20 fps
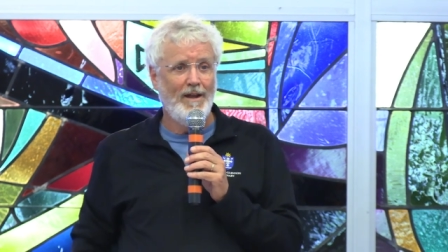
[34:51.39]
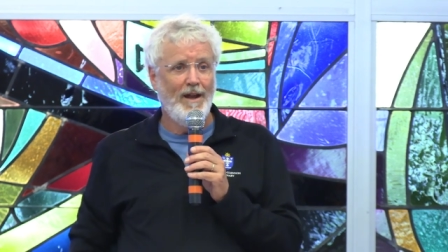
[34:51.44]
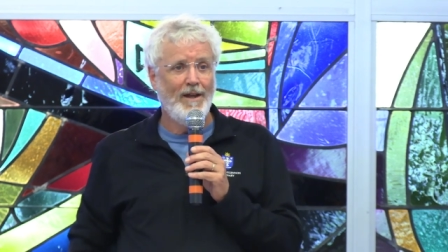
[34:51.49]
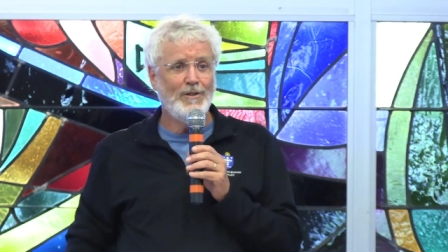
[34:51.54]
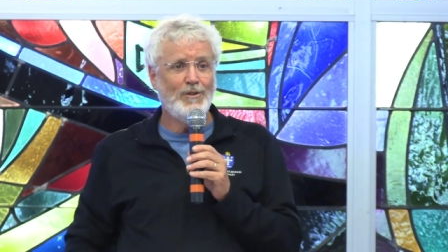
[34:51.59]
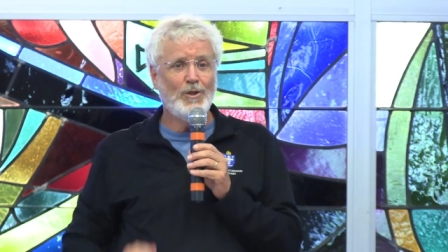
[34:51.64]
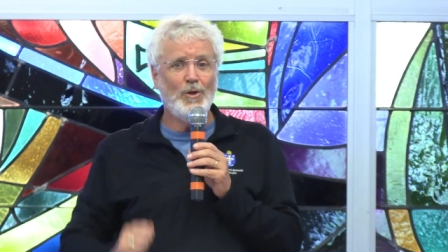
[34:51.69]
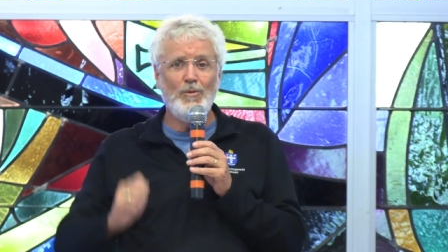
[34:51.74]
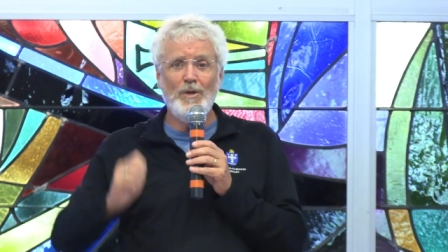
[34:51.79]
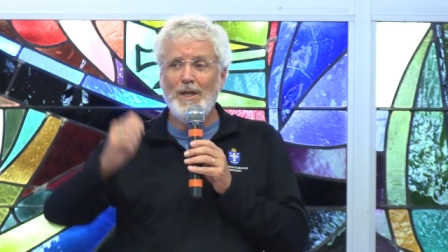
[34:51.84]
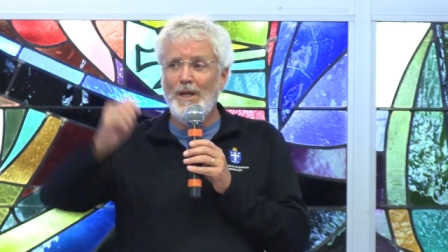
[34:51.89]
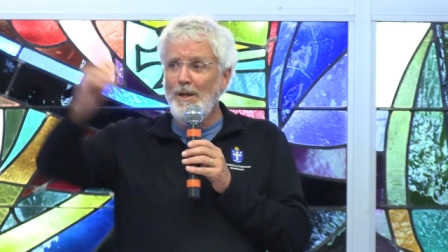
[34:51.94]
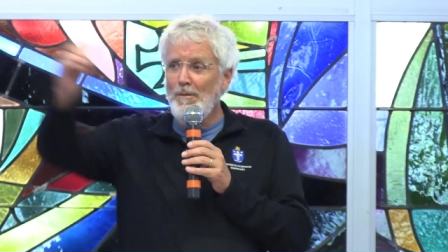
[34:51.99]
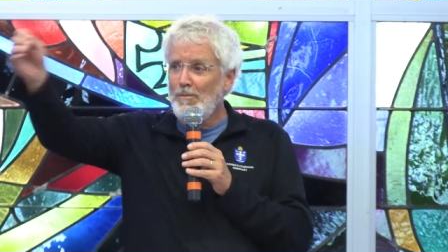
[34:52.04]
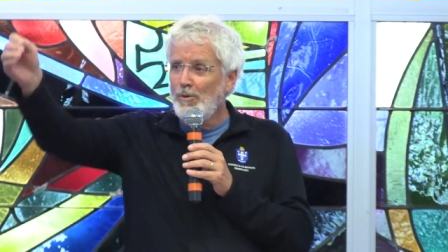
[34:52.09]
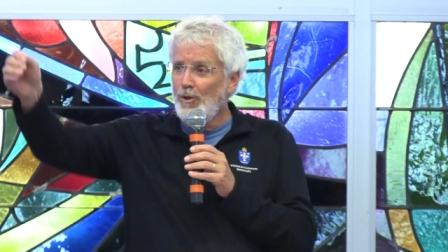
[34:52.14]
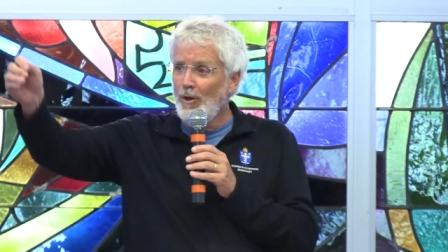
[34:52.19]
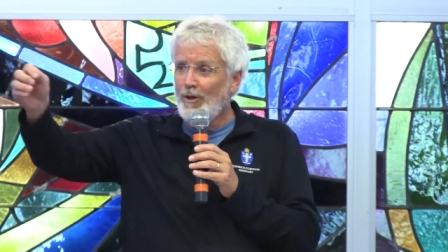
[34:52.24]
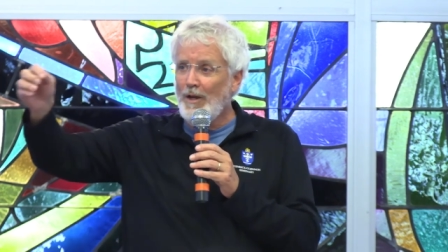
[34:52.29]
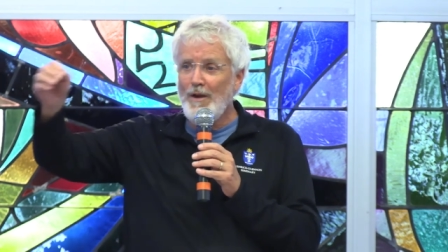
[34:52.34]
And so we
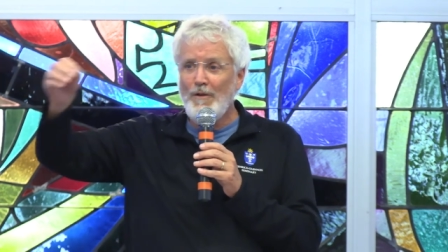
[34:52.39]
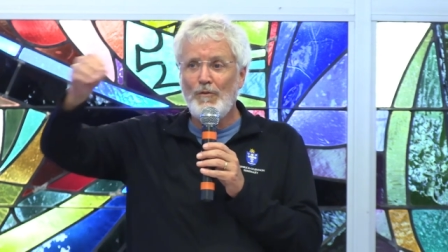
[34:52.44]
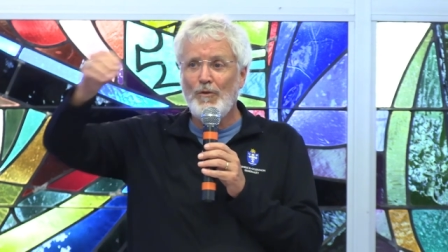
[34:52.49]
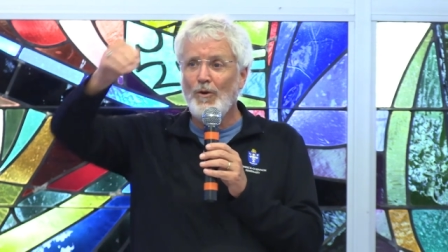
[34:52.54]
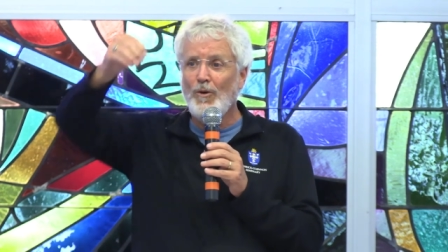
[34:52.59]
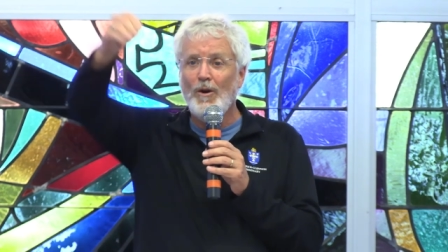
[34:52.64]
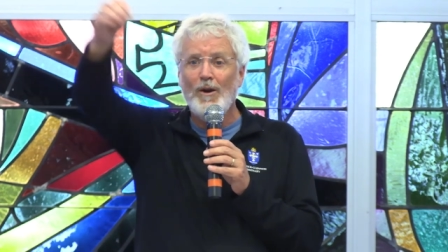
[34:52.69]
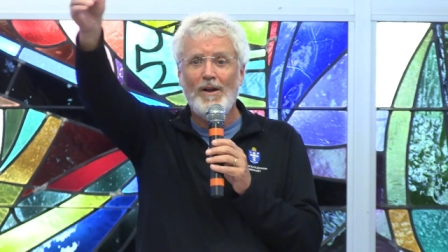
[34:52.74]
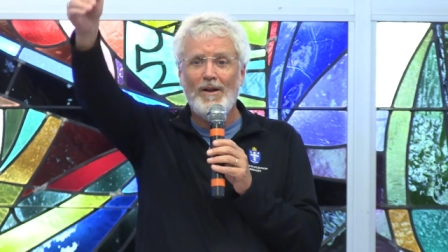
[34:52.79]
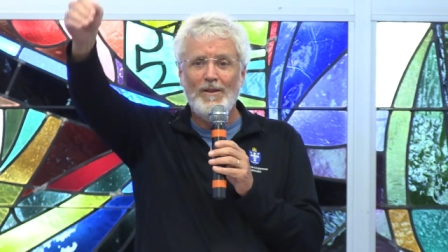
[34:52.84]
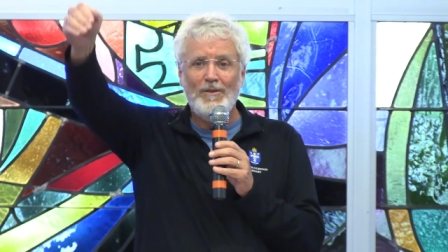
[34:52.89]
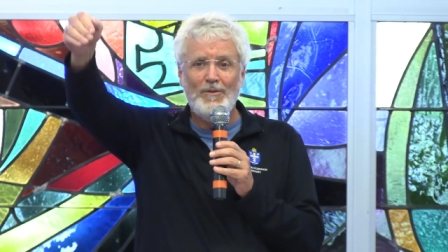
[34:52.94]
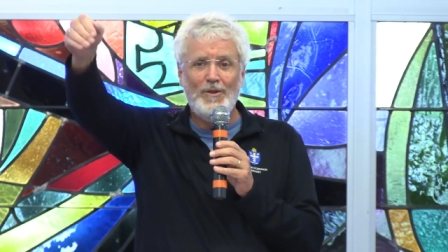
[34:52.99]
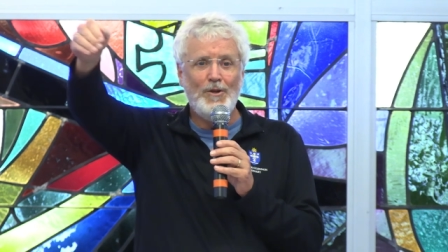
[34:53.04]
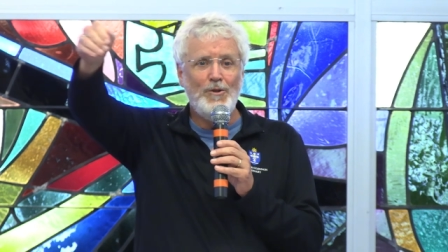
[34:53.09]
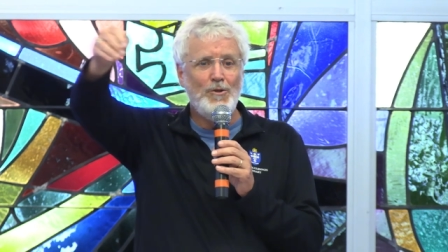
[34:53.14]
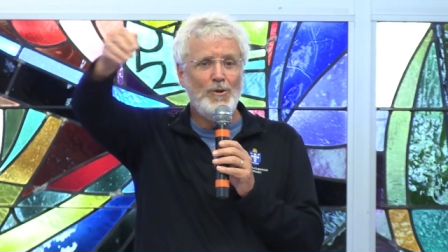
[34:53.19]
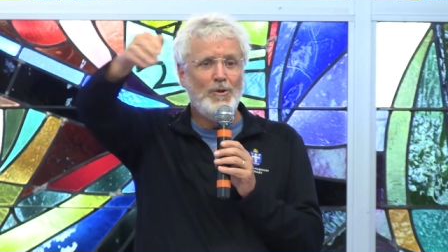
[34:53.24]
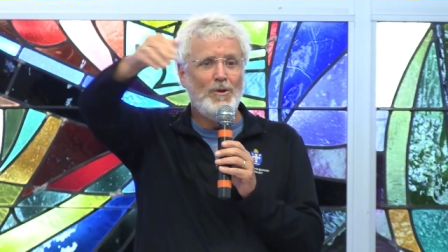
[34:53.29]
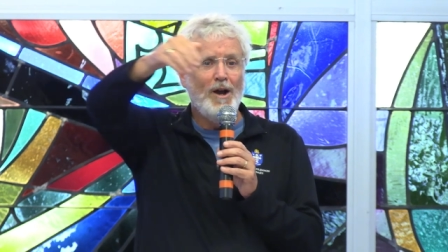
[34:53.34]
keep looking for
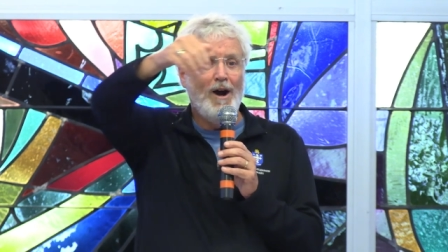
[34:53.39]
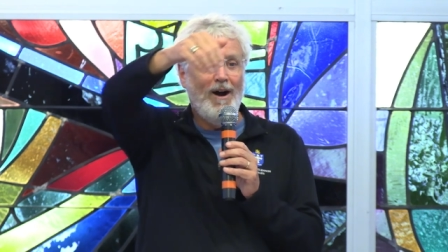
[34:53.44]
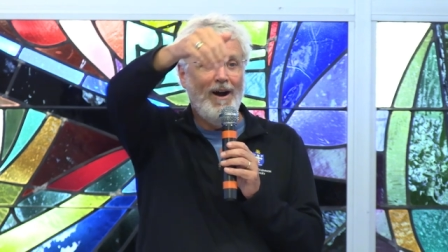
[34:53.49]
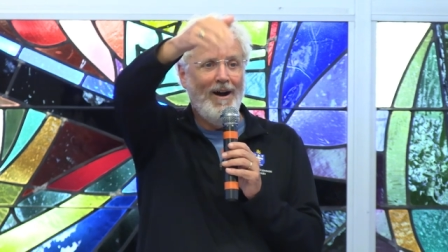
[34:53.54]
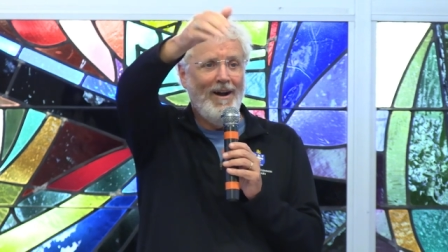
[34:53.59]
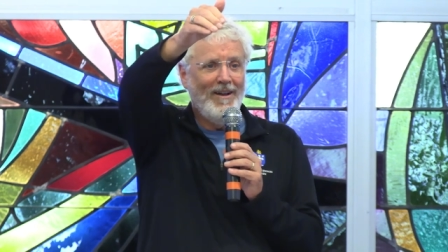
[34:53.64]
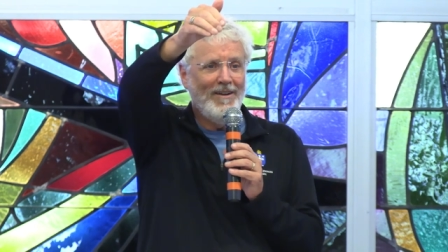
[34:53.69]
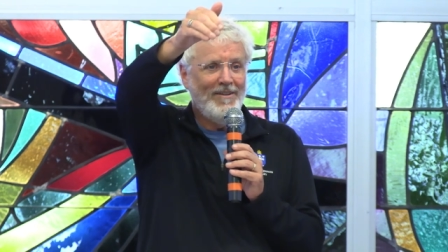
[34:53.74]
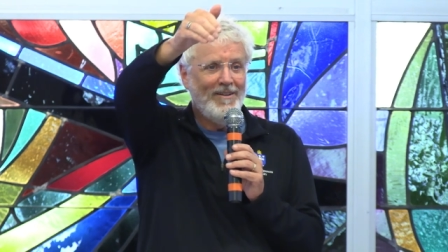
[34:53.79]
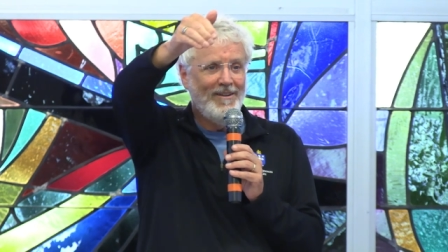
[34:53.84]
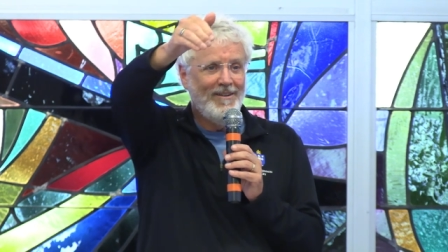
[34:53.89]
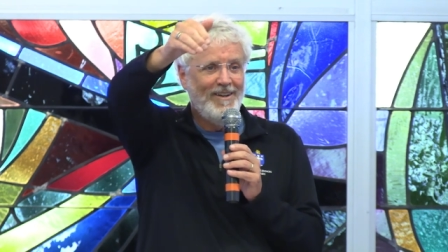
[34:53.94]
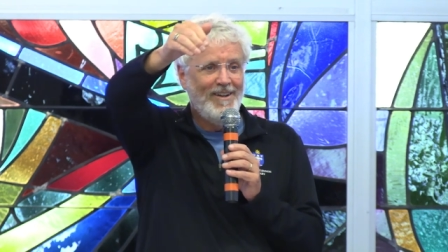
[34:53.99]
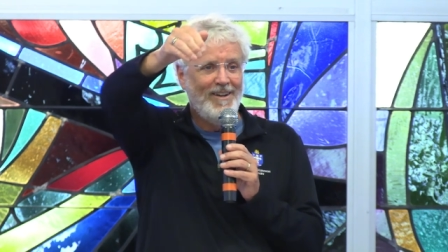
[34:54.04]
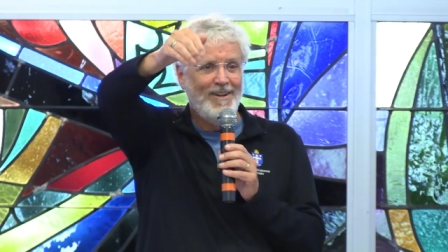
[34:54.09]
the new God,